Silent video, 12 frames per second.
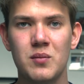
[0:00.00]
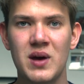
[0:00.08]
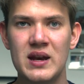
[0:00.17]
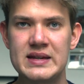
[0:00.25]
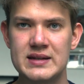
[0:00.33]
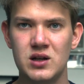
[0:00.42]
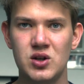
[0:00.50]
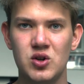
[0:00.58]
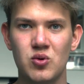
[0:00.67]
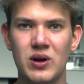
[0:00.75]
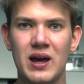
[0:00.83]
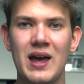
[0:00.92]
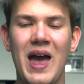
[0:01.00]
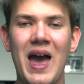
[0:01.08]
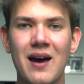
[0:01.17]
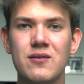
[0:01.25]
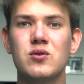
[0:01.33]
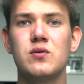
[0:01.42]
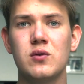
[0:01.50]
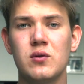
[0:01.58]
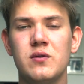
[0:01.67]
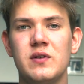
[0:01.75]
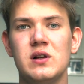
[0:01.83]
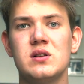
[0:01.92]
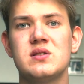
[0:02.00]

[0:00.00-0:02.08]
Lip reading: medicine in the UK have to fulfill